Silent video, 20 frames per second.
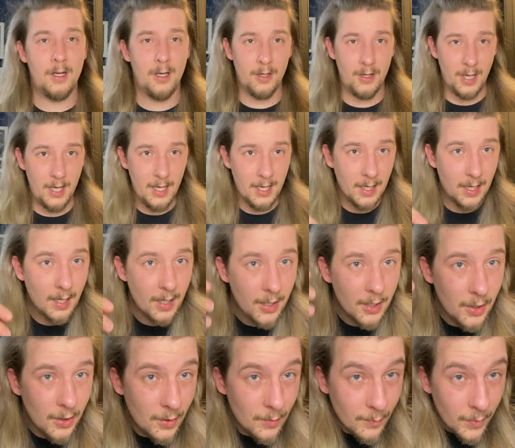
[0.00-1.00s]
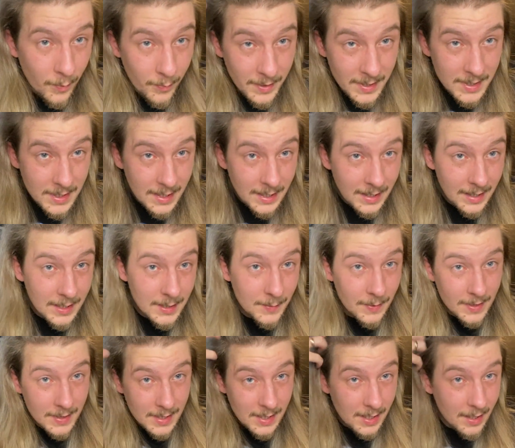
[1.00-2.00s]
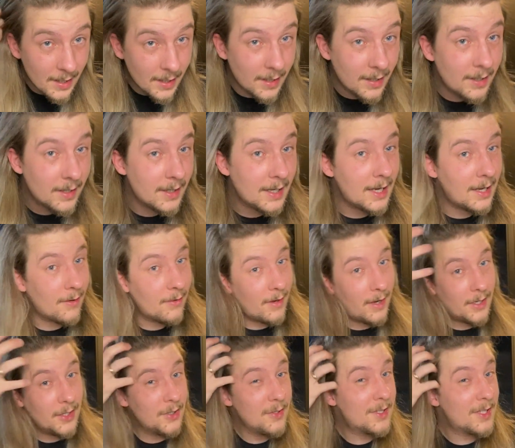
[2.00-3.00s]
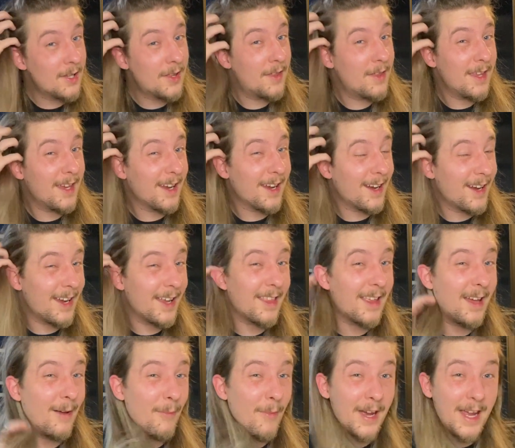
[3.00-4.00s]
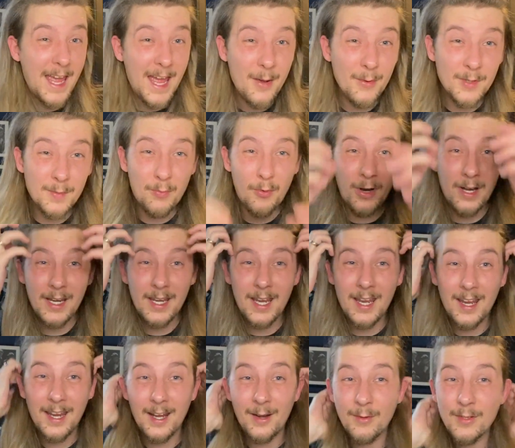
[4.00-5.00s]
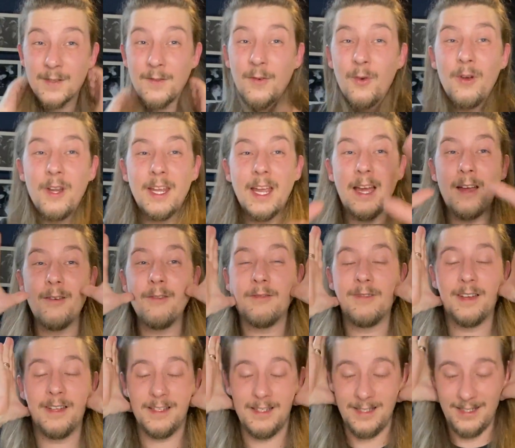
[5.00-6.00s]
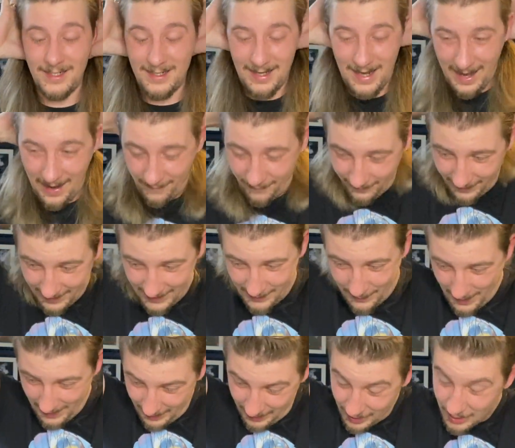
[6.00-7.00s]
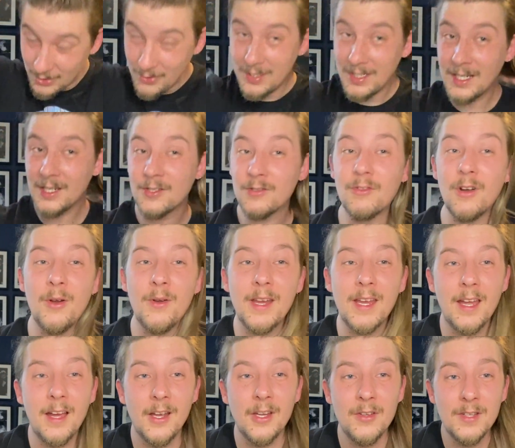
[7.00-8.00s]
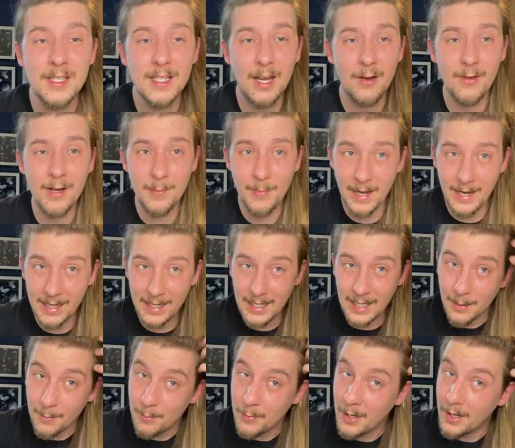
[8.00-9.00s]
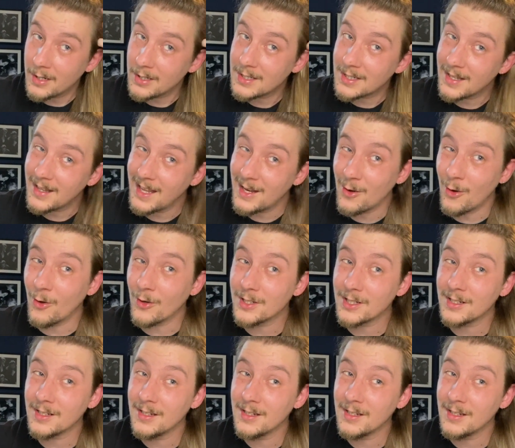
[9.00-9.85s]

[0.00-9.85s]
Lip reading: Okay, you can probably see these bits here. Now, I used to think that my hair was breaking and it was falling out, and having spent 2 years growing it, I used to get really panicky, but they're not.